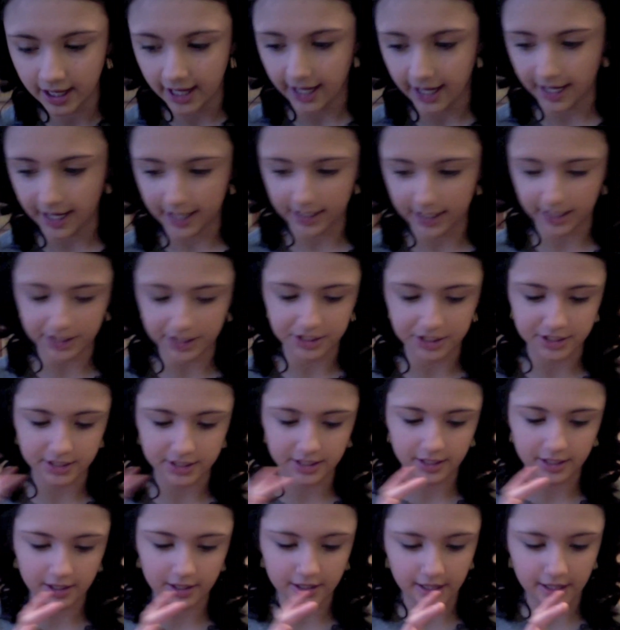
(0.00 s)
And I
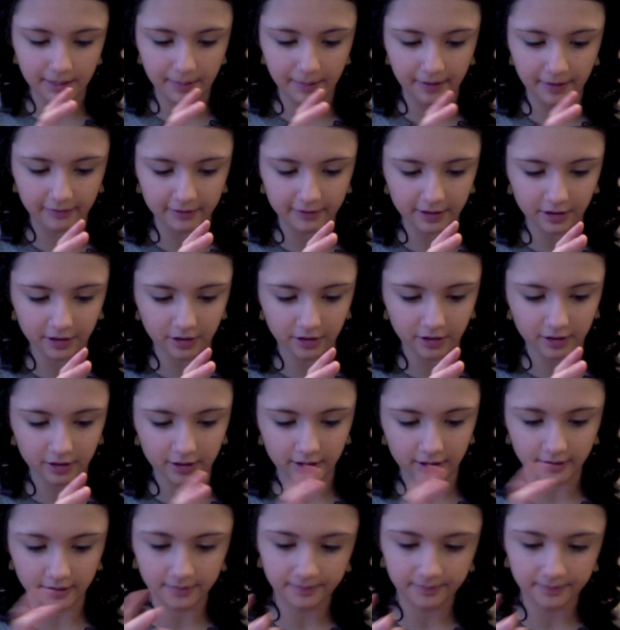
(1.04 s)
just dip my finger in there.